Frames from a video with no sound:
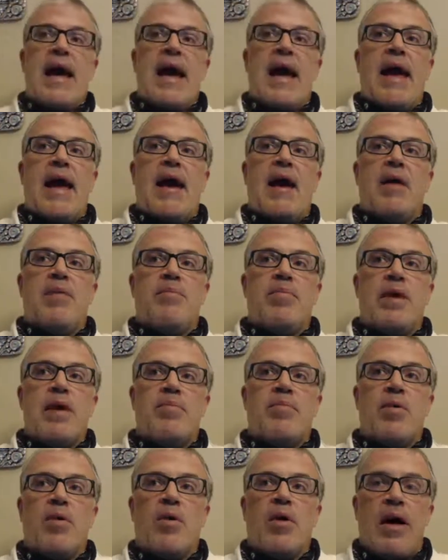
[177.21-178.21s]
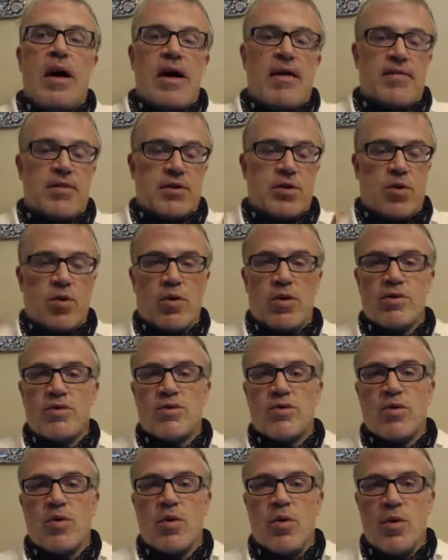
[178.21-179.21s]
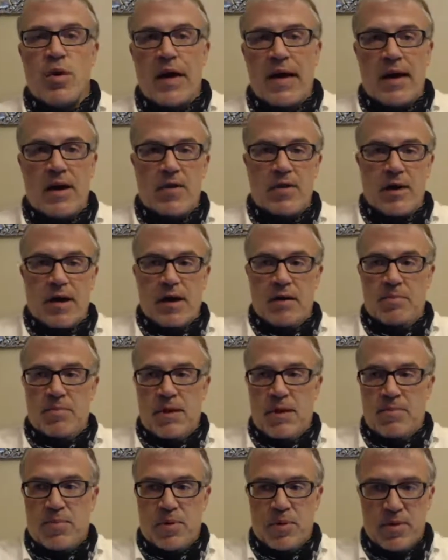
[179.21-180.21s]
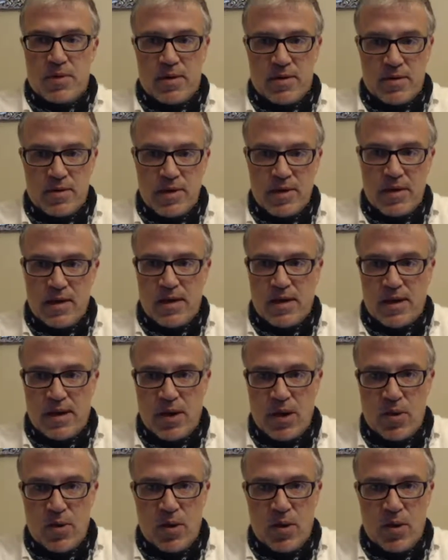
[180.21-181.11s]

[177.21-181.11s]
and people have the Torah scroll out and people are, you know,